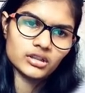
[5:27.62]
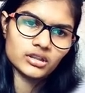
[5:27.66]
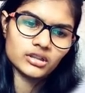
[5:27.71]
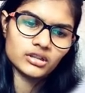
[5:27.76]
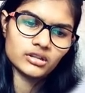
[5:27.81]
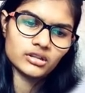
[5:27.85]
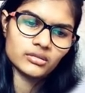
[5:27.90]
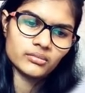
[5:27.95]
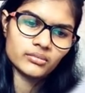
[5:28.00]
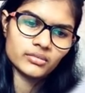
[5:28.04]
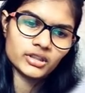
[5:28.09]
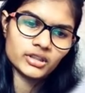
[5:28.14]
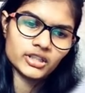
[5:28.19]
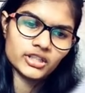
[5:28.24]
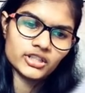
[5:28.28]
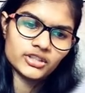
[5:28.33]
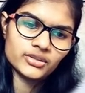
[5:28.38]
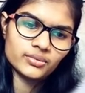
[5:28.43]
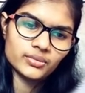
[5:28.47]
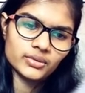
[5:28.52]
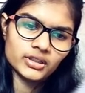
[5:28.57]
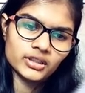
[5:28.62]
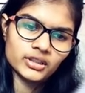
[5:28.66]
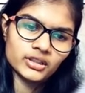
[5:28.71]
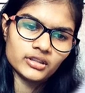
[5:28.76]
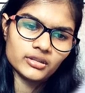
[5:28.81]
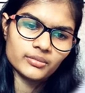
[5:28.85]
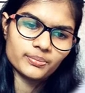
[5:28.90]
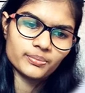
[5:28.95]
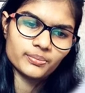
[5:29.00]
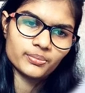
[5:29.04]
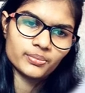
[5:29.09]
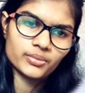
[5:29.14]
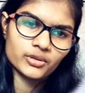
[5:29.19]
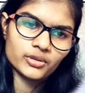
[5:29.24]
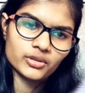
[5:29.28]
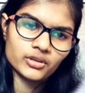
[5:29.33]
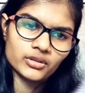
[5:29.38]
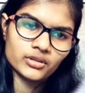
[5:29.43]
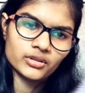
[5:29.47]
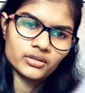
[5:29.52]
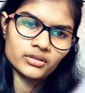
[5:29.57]
s1
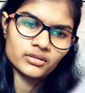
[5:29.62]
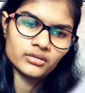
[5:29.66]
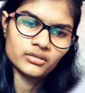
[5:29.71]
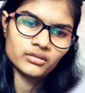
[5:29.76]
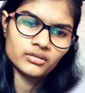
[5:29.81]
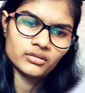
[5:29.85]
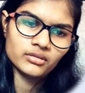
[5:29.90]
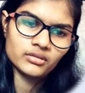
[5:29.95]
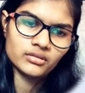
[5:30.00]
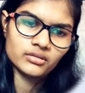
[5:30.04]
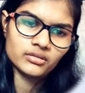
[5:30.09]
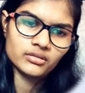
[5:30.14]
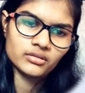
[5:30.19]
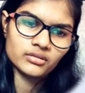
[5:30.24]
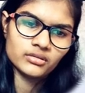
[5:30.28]
upon,